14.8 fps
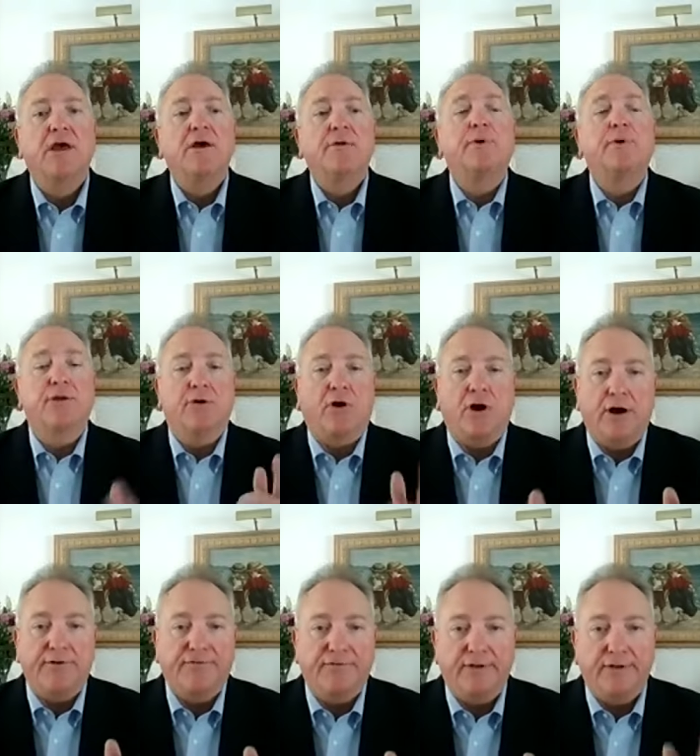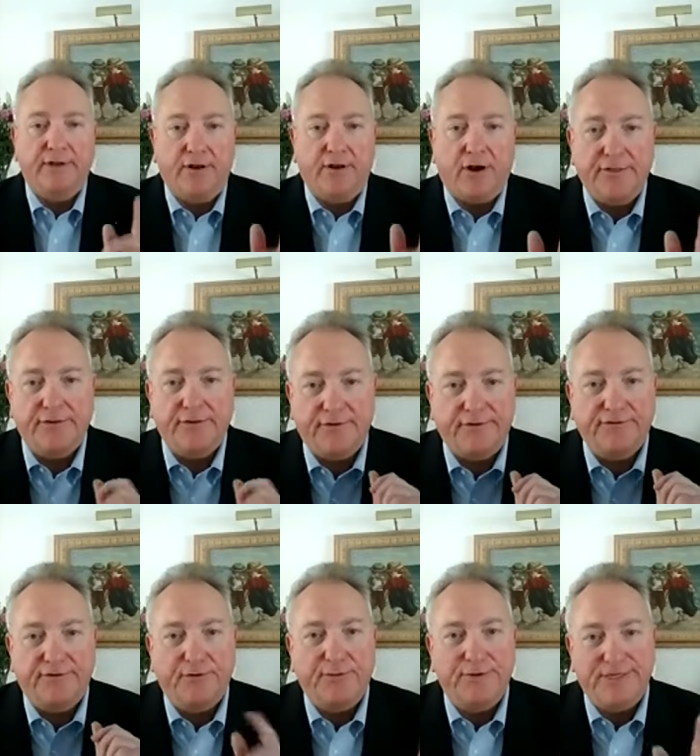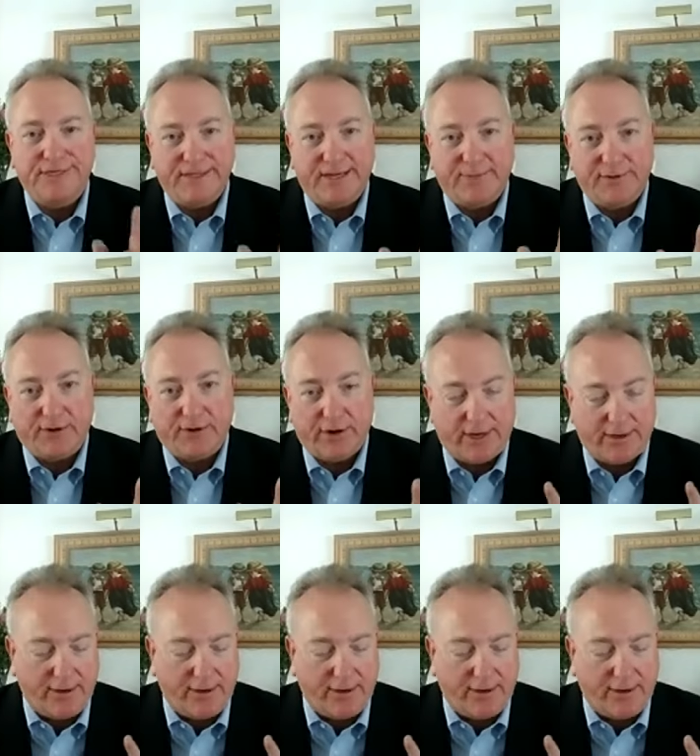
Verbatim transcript: But often an author doesn't know when to stop talking.